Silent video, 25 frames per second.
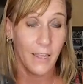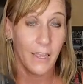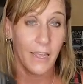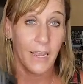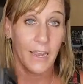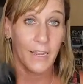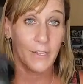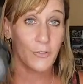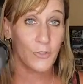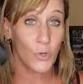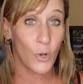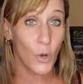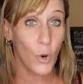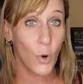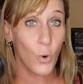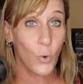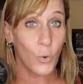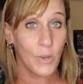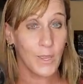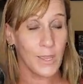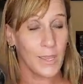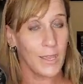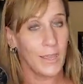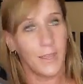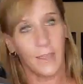It's
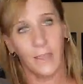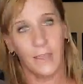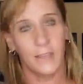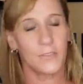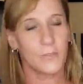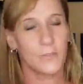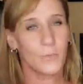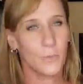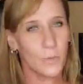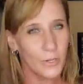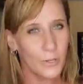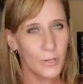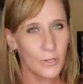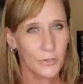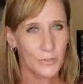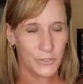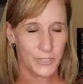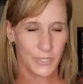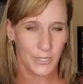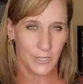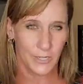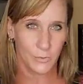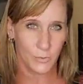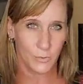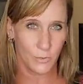okay. It's one of those
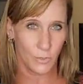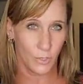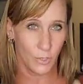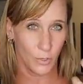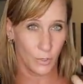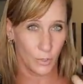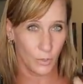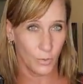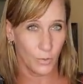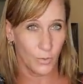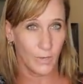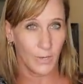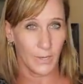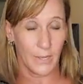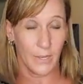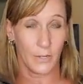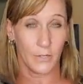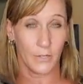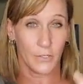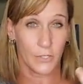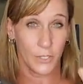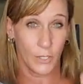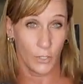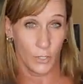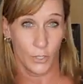things where you're going out
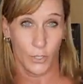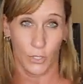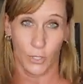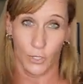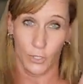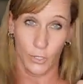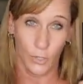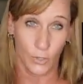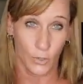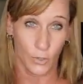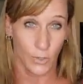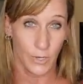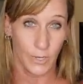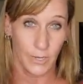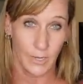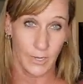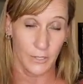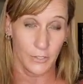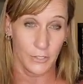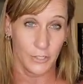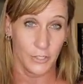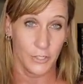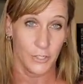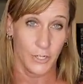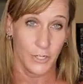to learn, you're going out
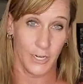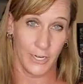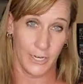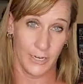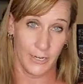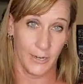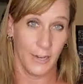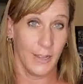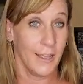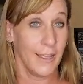to train.